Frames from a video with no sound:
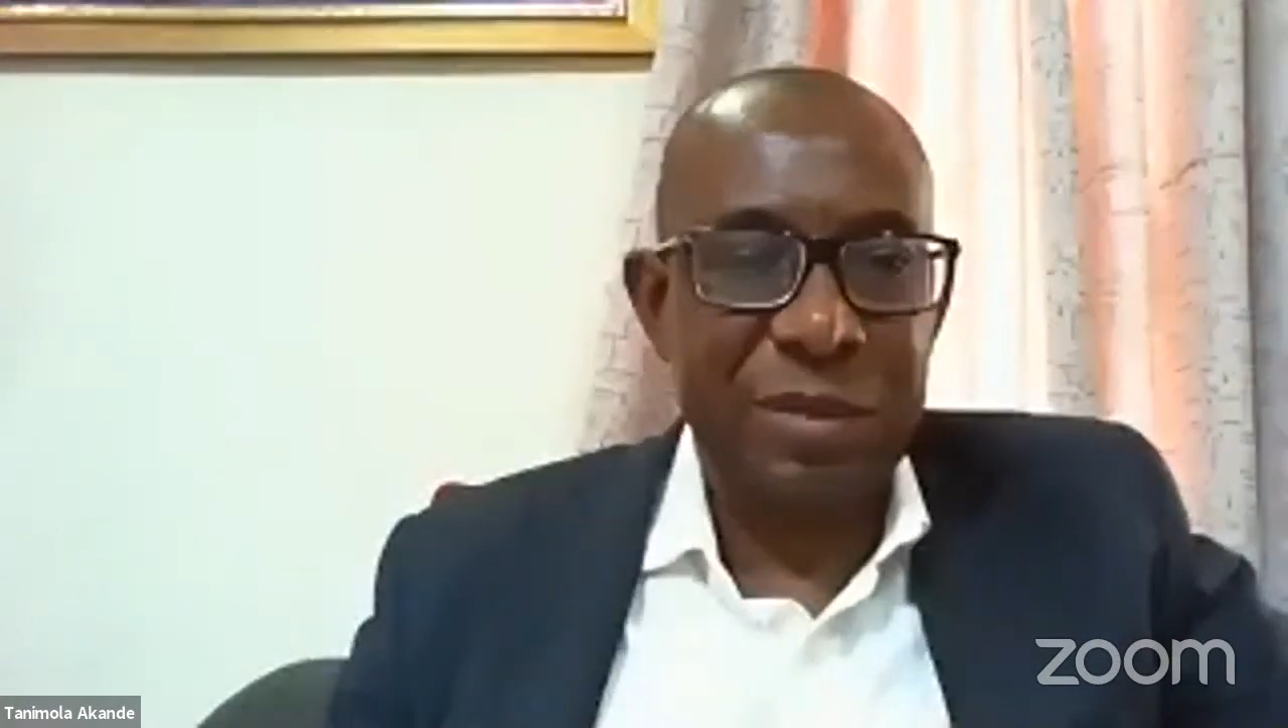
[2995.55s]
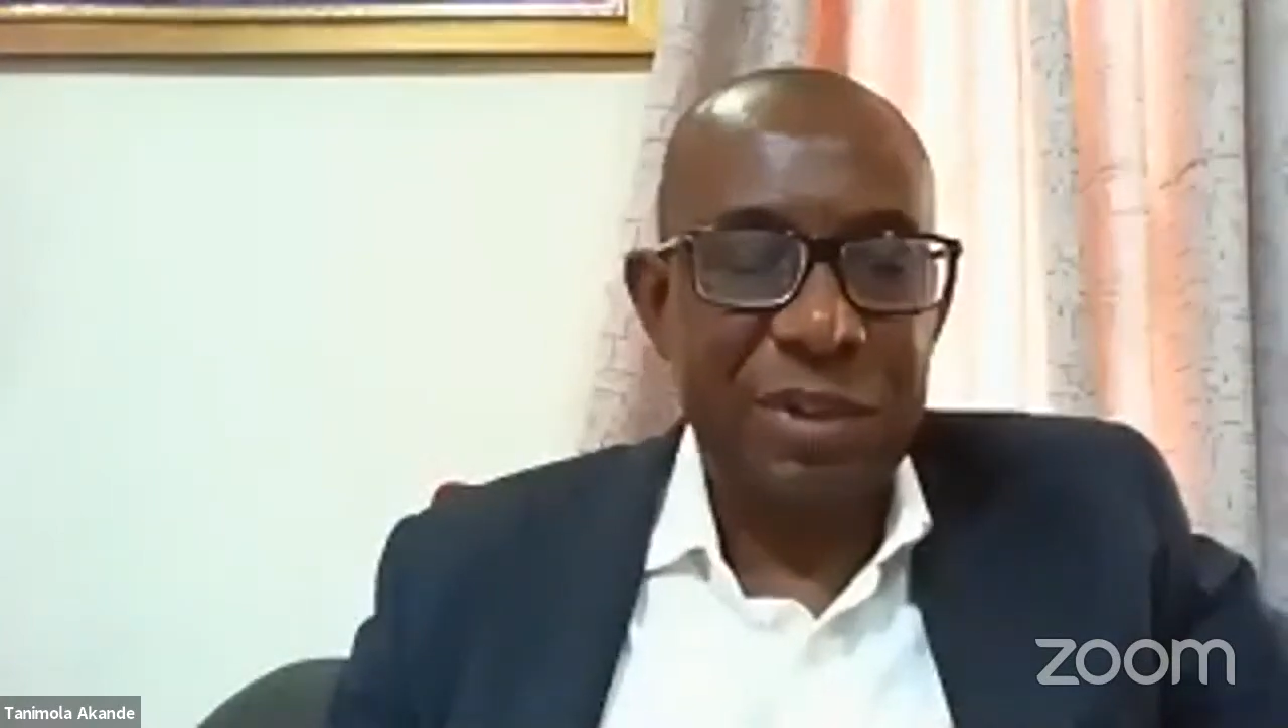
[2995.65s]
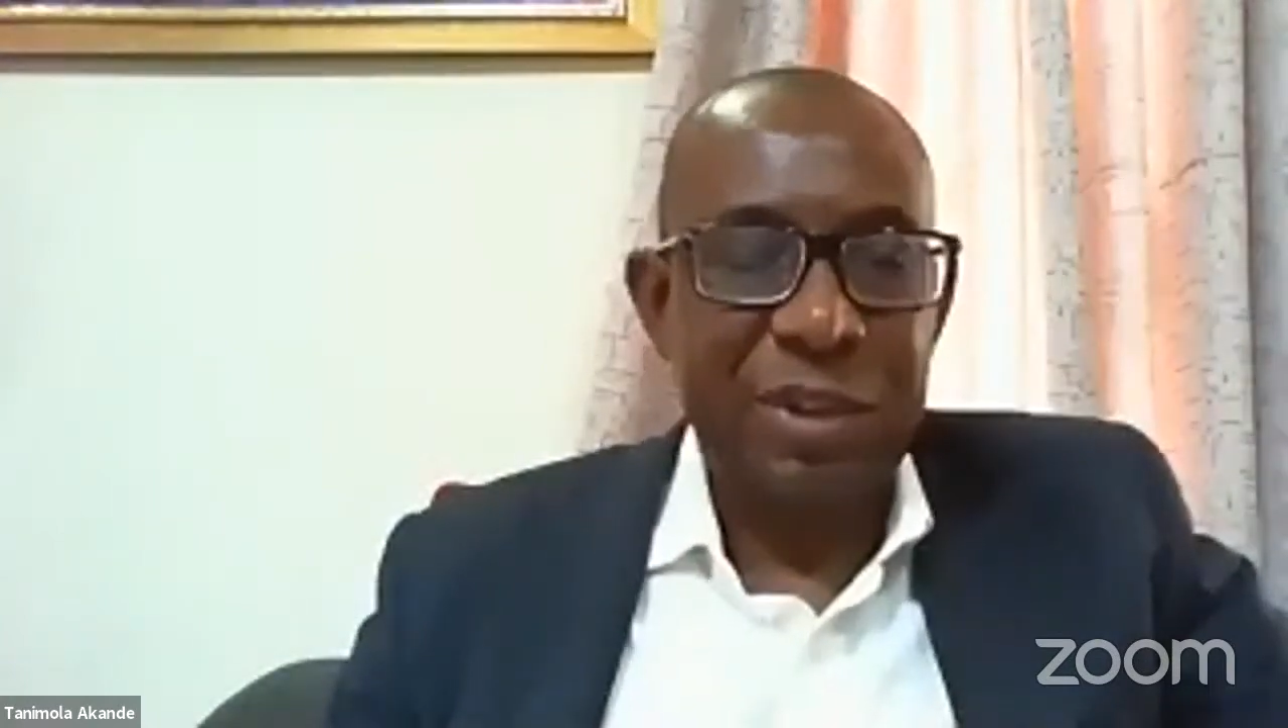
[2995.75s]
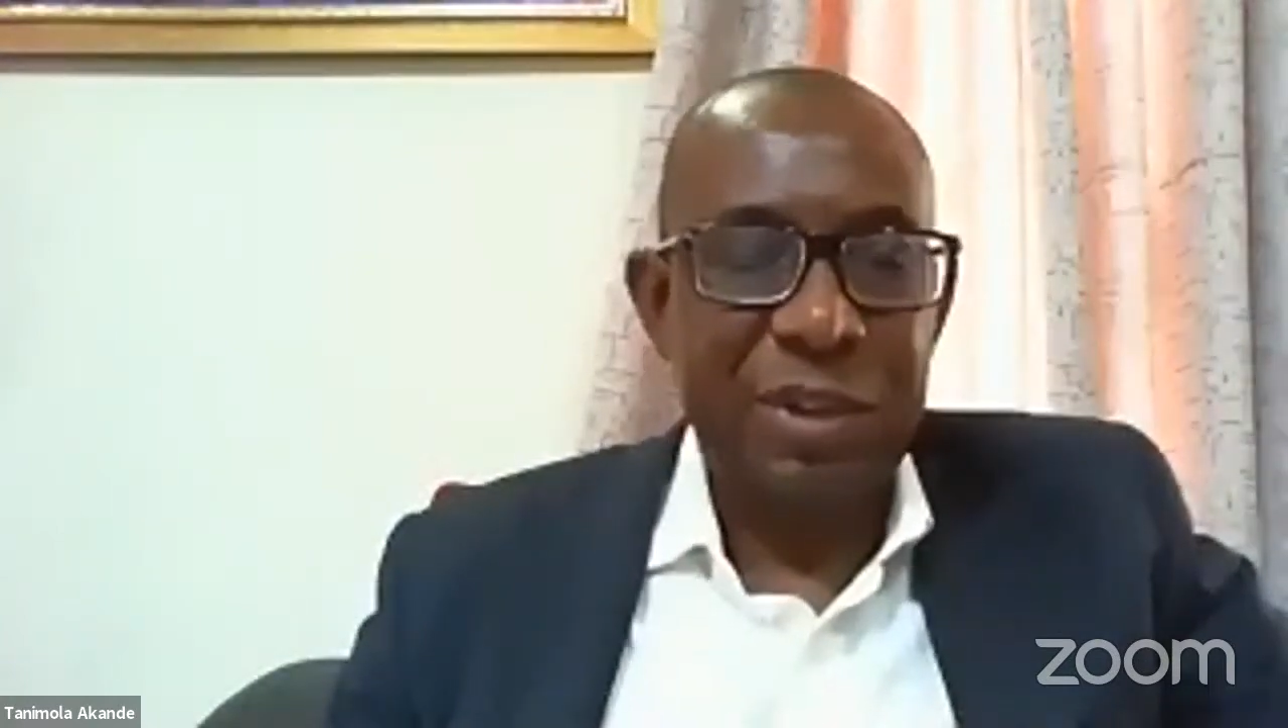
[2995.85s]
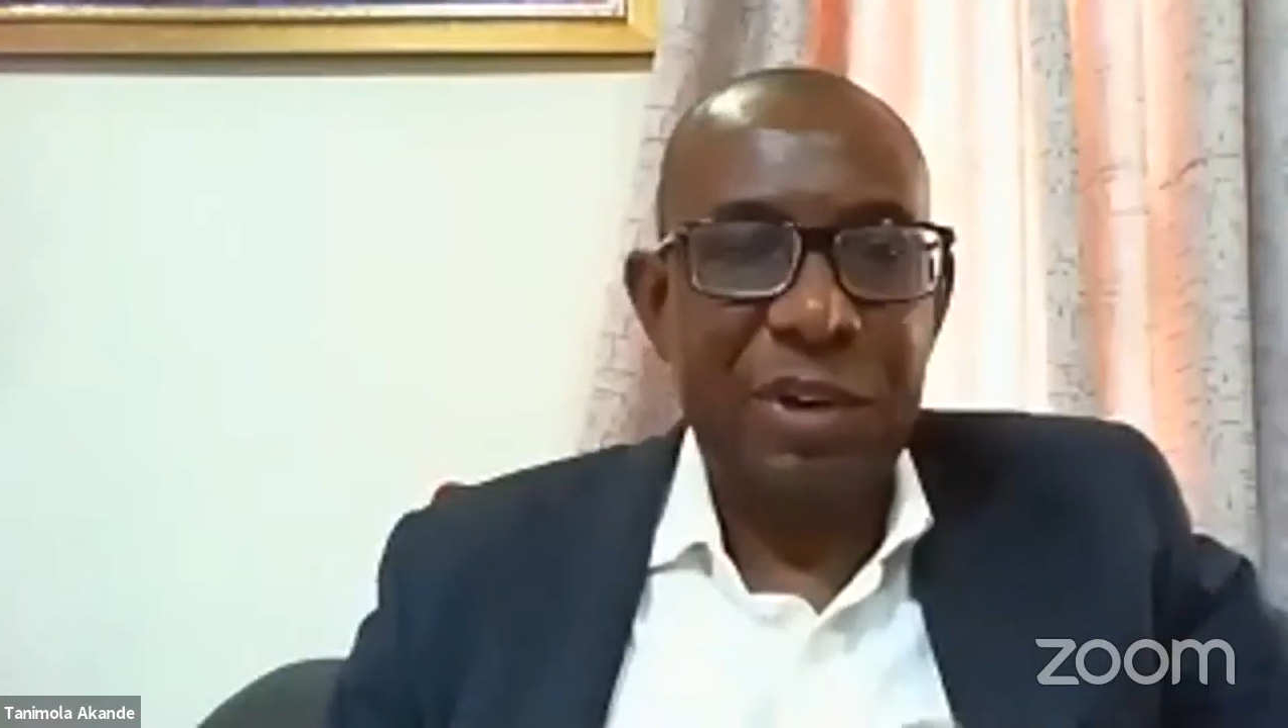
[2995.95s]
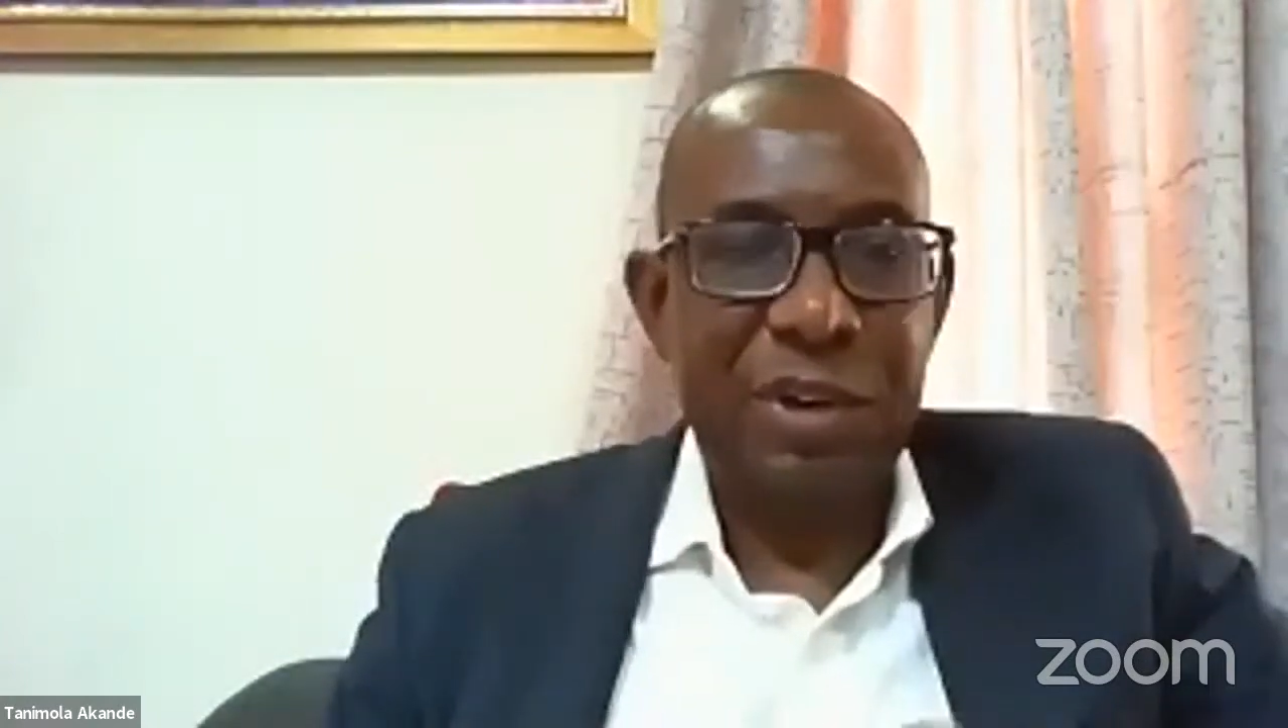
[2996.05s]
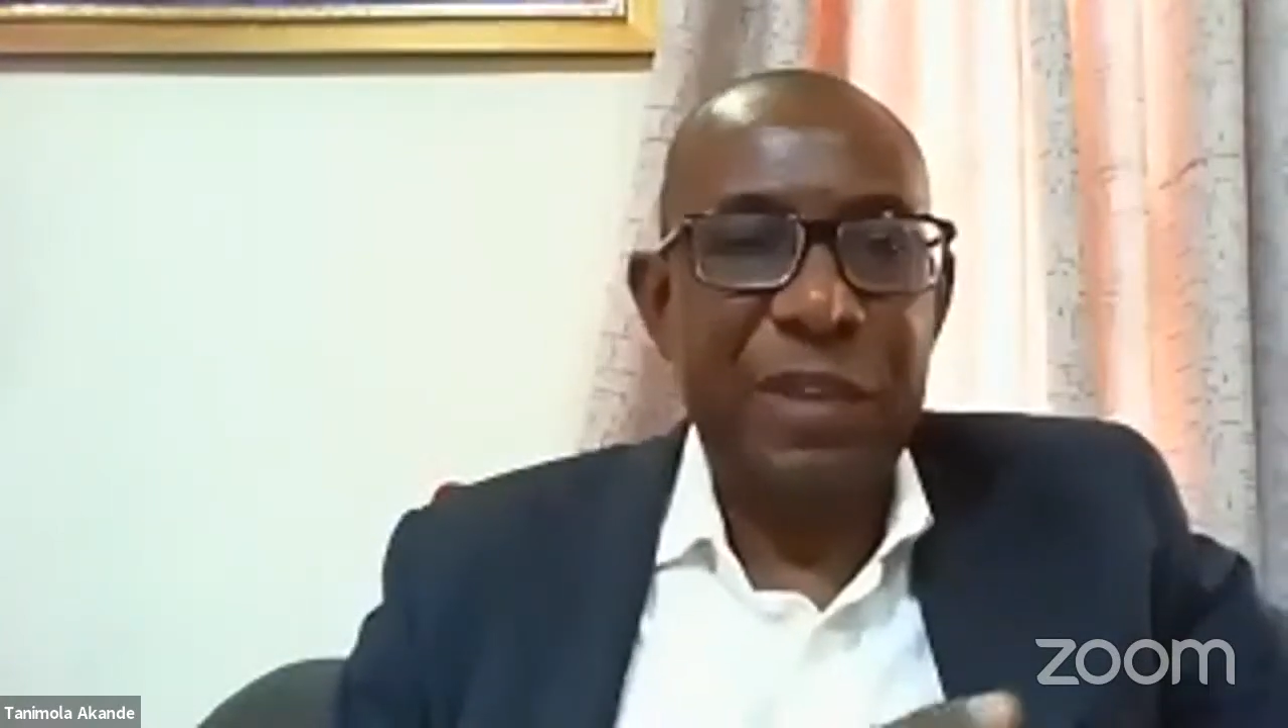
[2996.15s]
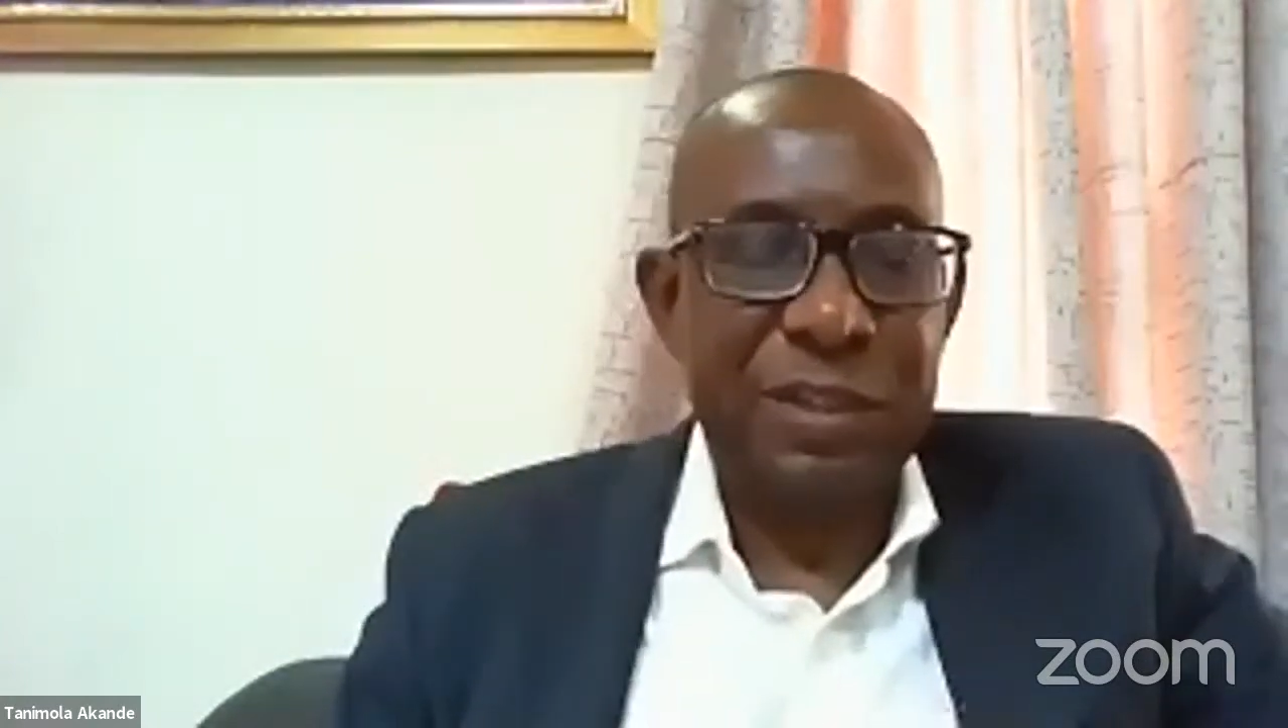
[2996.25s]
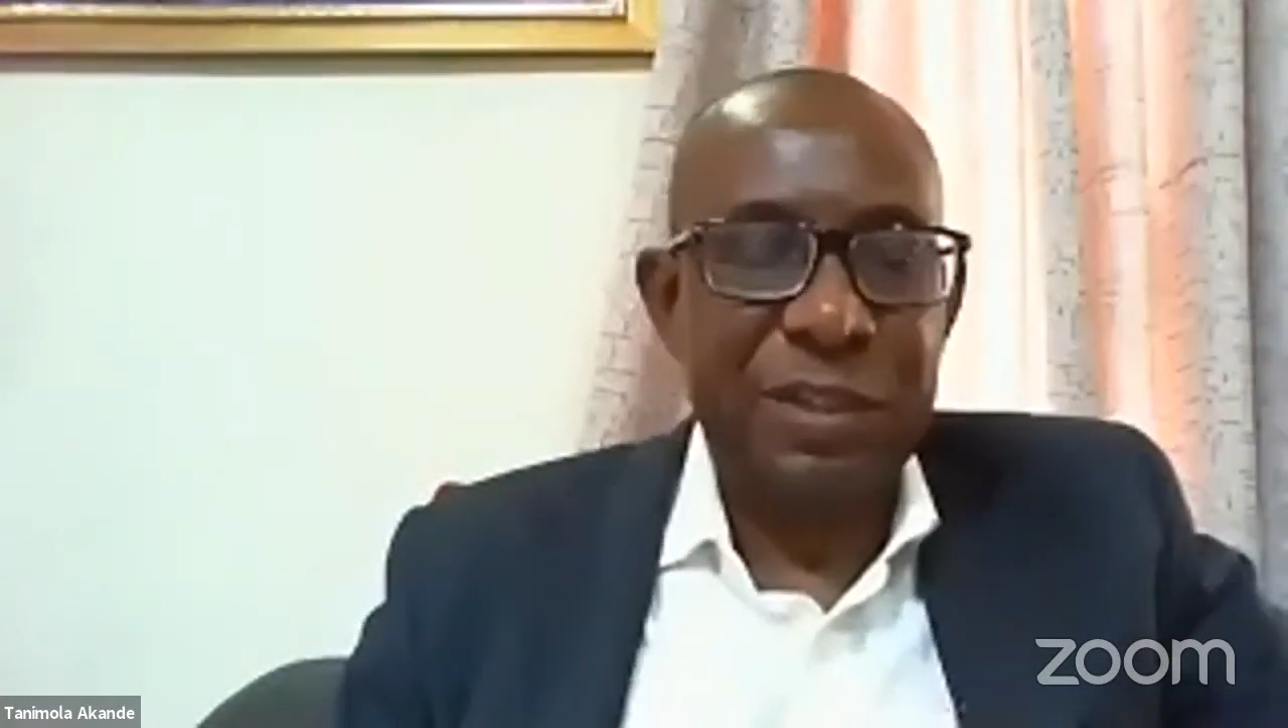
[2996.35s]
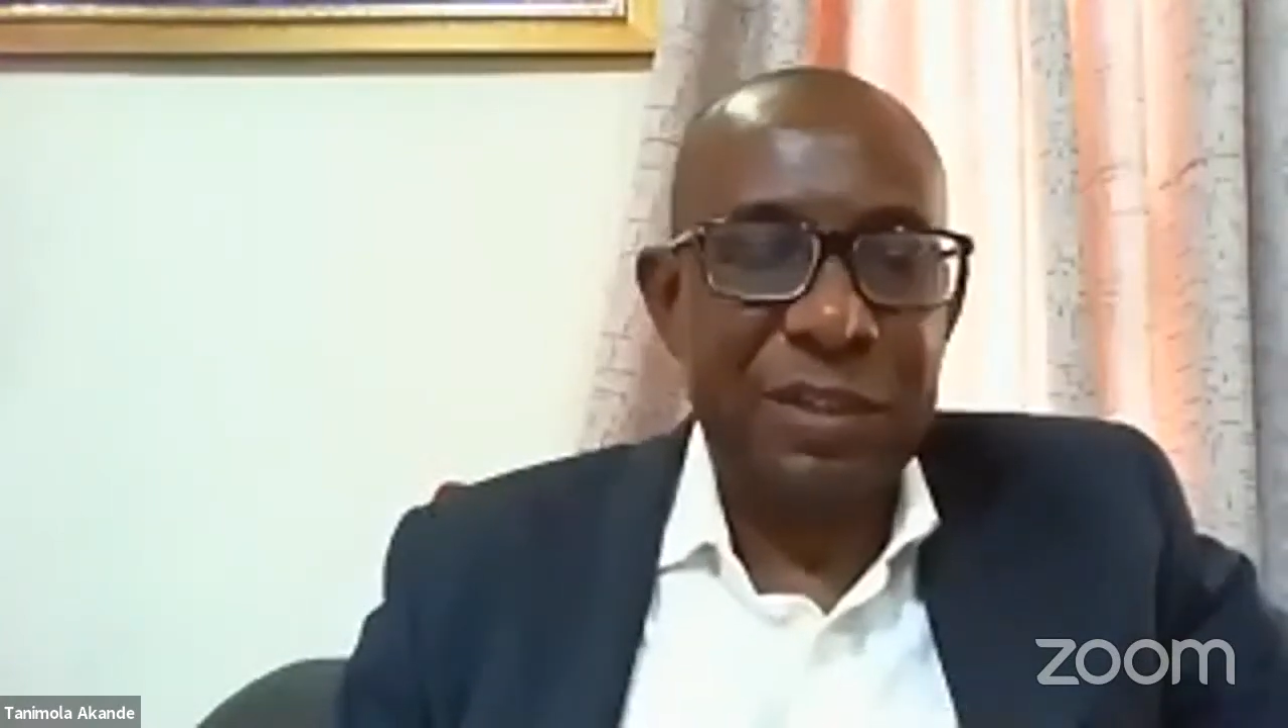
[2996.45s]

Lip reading: of this.